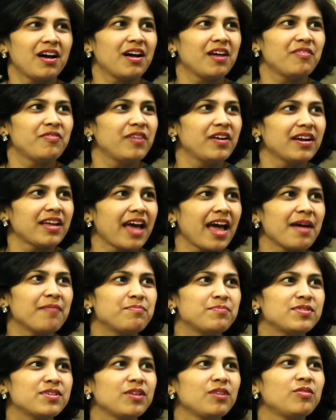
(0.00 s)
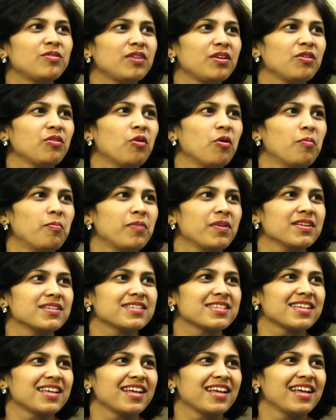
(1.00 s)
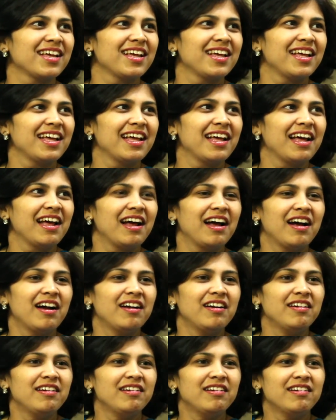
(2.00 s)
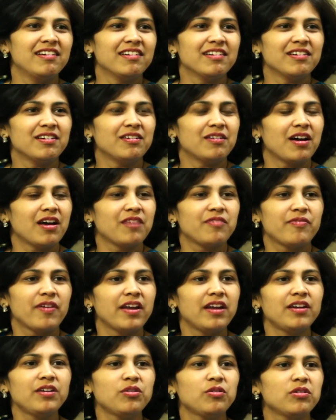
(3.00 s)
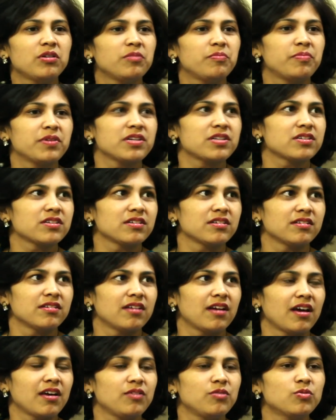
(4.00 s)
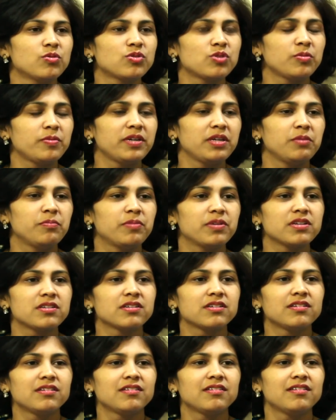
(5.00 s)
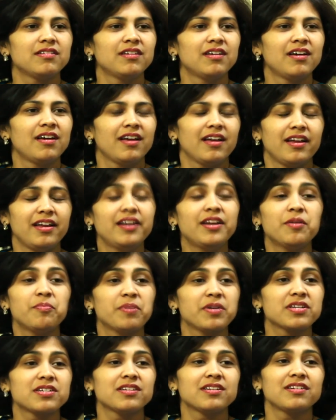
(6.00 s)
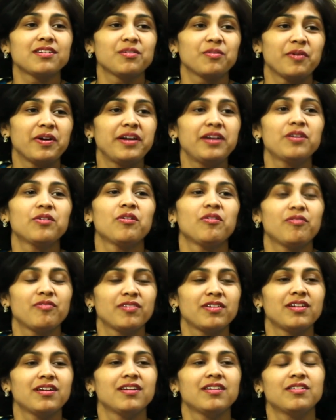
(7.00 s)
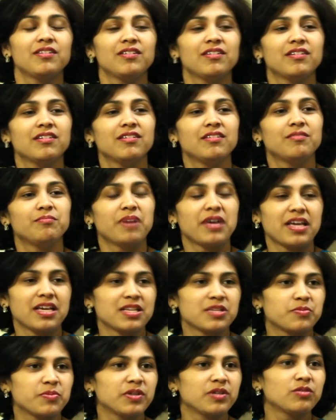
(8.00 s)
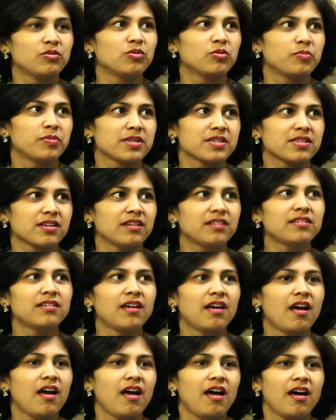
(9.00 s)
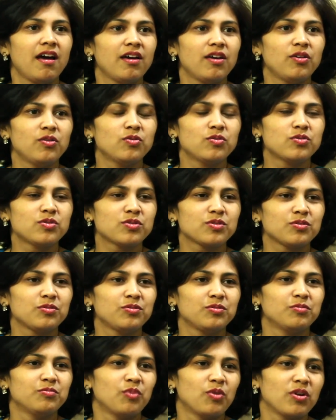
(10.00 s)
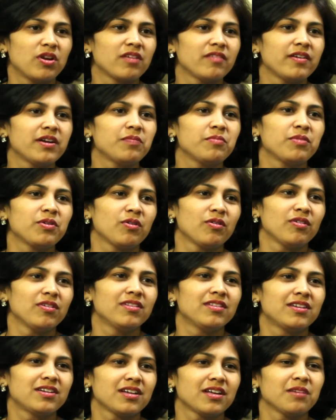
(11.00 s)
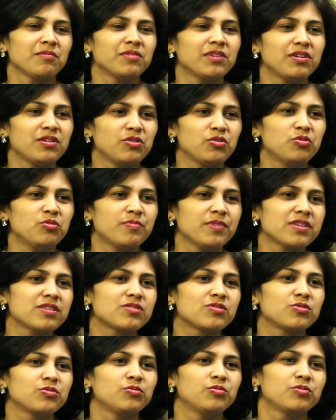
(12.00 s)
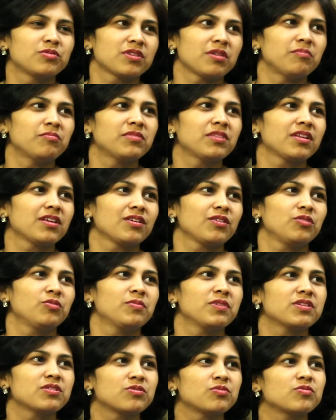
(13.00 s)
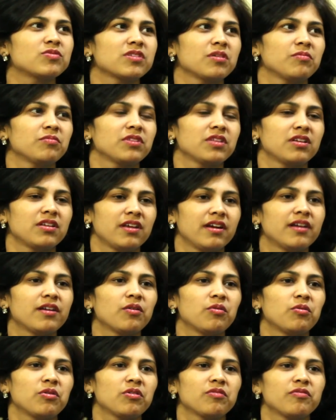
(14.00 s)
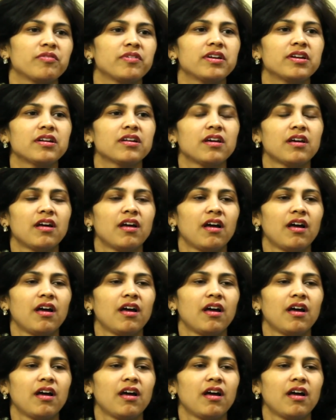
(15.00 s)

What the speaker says: I felt absolutely hopeless, and I fell into depression. I used to be in depression quite often, and my husband Guru Prasad, he used to motivate me all the time that you must do something, get out of it.